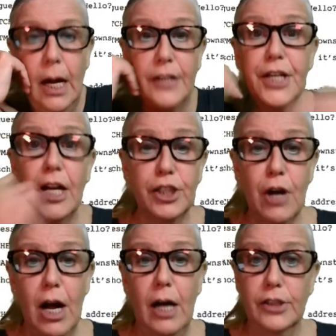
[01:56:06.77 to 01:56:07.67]
A uh,
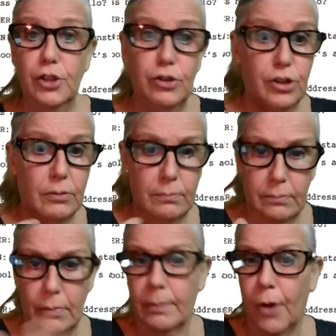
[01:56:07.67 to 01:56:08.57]
Dr. Oz who used to
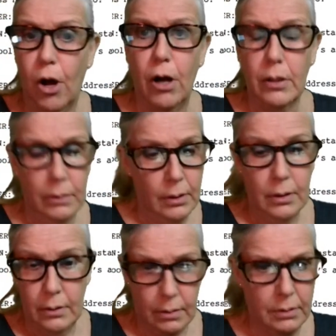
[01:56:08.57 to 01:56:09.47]
hawk
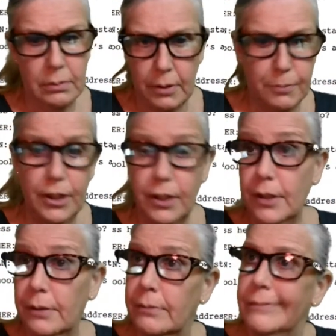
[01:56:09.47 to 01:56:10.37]

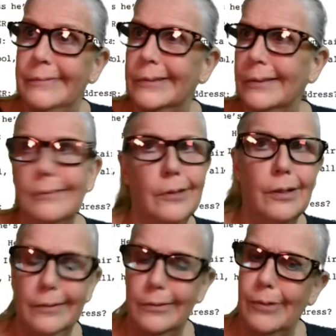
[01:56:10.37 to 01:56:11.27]
completely
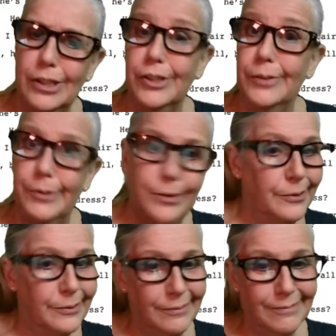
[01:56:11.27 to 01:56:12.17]

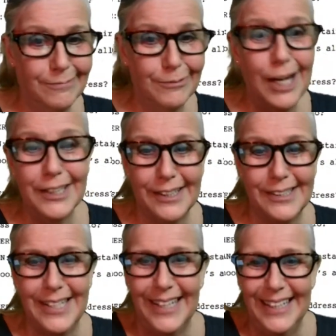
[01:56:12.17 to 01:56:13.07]
questionable products